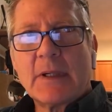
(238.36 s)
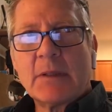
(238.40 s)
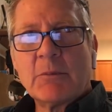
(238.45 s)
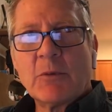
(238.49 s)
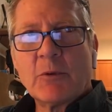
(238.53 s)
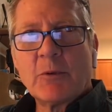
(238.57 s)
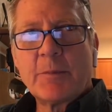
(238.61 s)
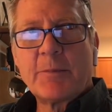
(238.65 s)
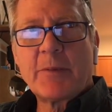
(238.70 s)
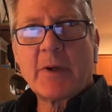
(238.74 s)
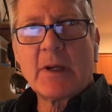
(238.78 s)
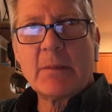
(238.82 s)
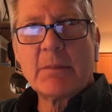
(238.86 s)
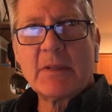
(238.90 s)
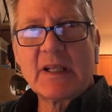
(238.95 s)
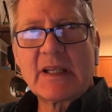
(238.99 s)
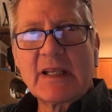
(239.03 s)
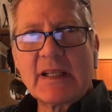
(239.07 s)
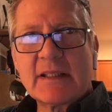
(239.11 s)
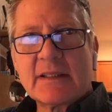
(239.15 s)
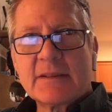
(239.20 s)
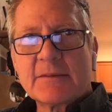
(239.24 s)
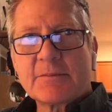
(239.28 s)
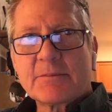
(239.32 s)
I'm a
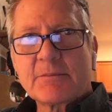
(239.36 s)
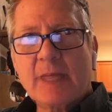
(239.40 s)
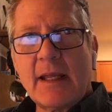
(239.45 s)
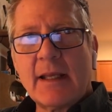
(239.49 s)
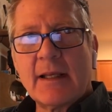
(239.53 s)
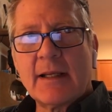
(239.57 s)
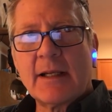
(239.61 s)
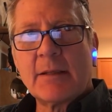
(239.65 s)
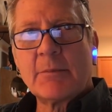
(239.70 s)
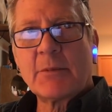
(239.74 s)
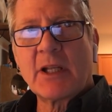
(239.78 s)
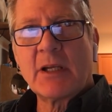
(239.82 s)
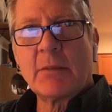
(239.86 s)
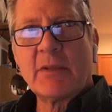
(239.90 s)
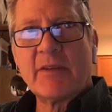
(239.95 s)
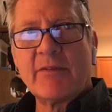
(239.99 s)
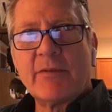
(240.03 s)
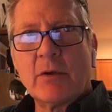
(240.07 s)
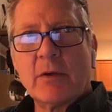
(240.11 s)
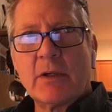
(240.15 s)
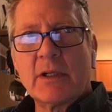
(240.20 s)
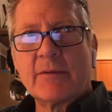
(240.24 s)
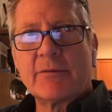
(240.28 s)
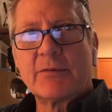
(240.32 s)
Republican, and I'm going to be
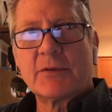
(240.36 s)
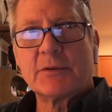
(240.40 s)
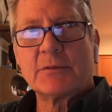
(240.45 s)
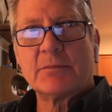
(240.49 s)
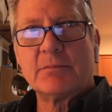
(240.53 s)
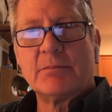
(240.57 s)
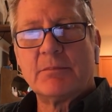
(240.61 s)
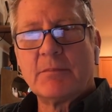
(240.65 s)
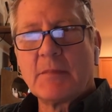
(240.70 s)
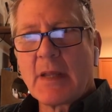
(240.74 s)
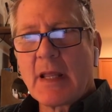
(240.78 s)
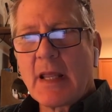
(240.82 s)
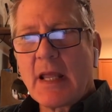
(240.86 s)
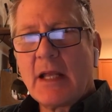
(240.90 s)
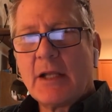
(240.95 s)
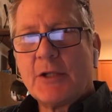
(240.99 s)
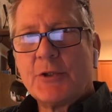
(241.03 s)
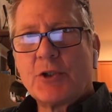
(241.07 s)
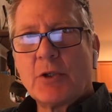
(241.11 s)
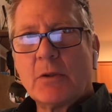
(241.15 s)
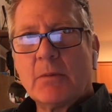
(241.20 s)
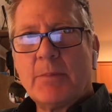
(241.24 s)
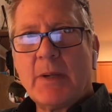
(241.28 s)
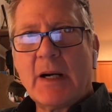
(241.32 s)
voting for
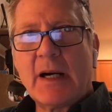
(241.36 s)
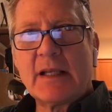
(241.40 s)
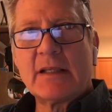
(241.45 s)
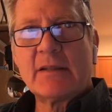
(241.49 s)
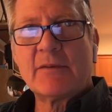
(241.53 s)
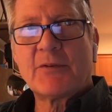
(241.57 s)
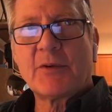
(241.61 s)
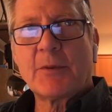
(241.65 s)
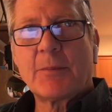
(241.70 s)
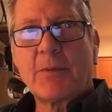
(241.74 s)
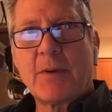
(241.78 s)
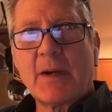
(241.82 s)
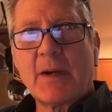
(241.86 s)
Joe Biden for